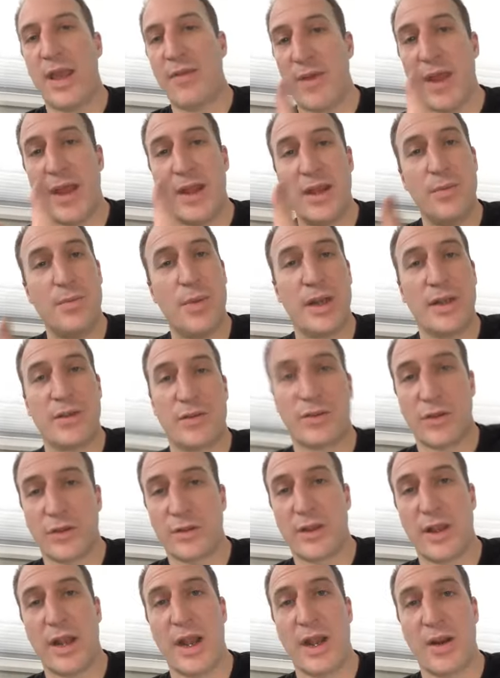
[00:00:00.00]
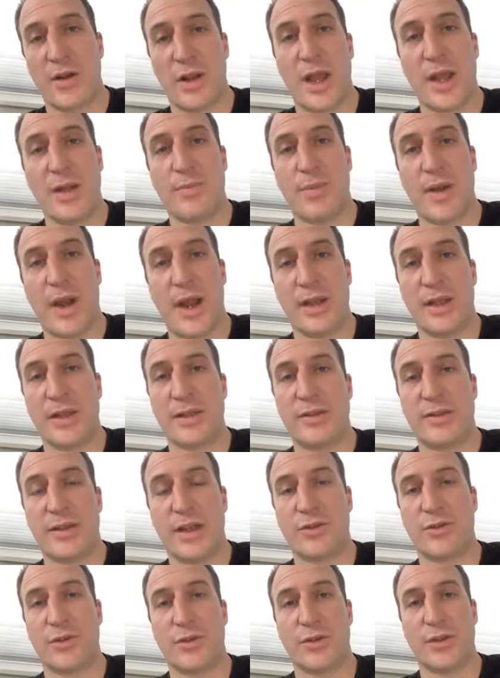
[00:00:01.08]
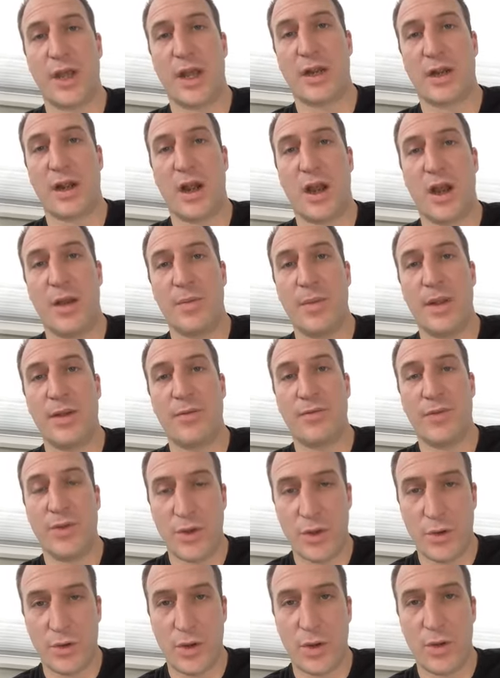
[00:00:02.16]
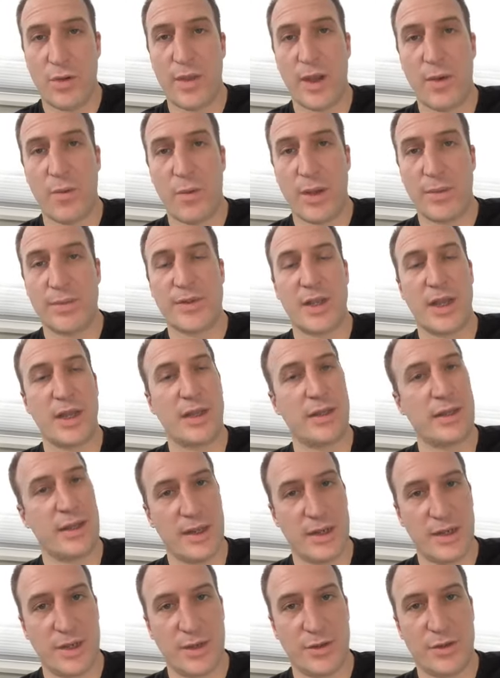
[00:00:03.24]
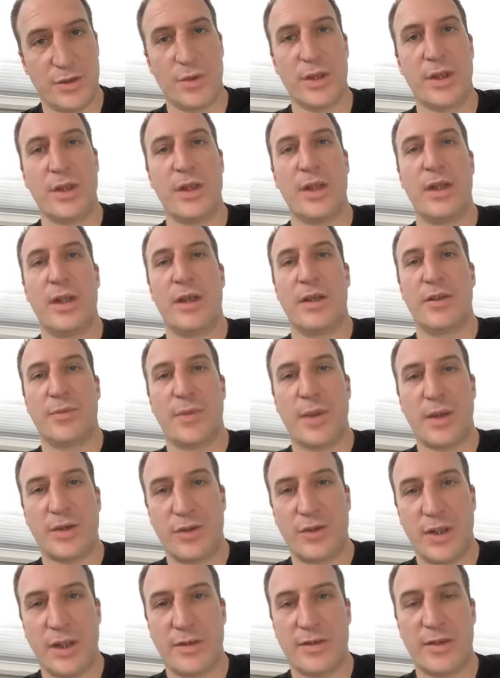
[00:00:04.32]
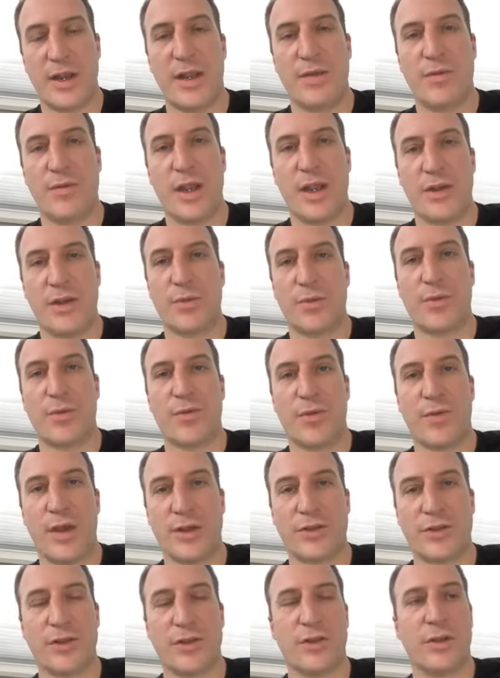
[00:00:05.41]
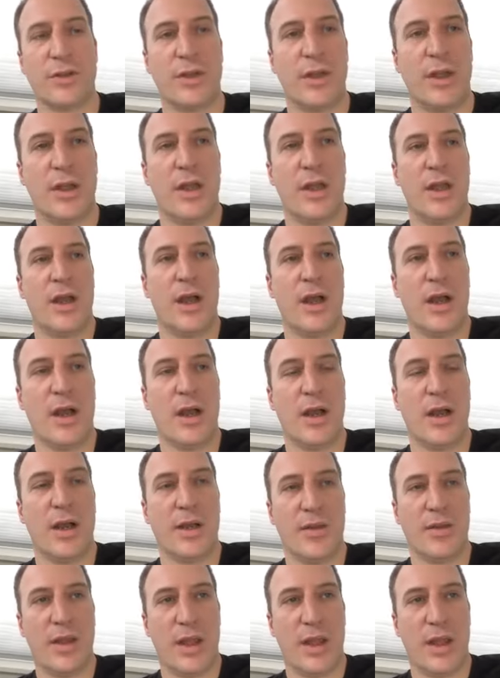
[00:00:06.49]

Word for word: if anybody's looked at airlinepilotcentral.com and if you don't know that website get into it especially as an aviation professional uh,